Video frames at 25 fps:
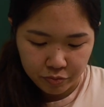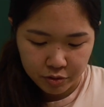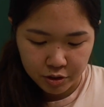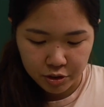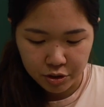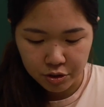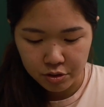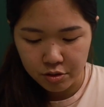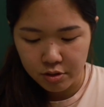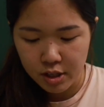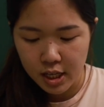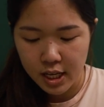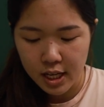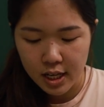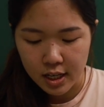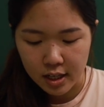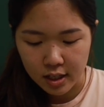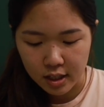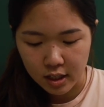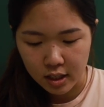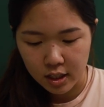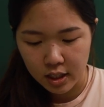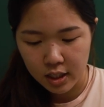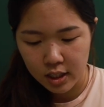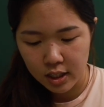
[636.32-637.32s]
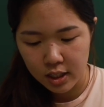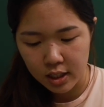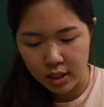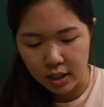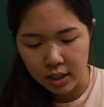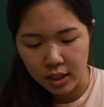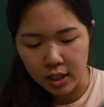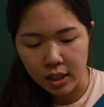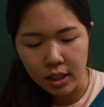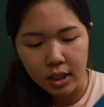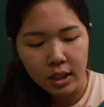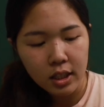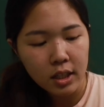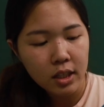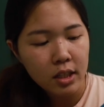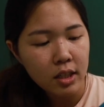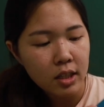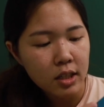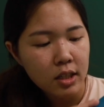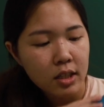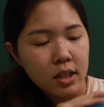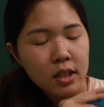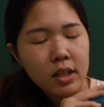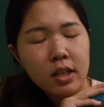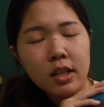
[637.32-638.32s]
So yeah, here
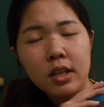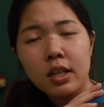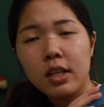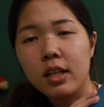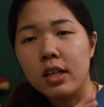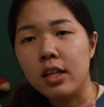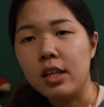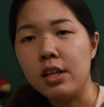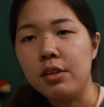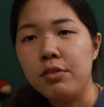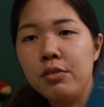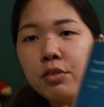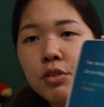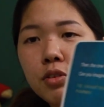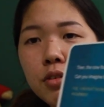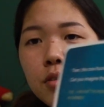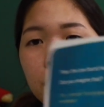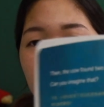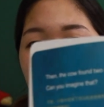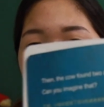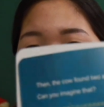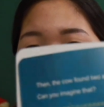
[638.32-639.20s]
if you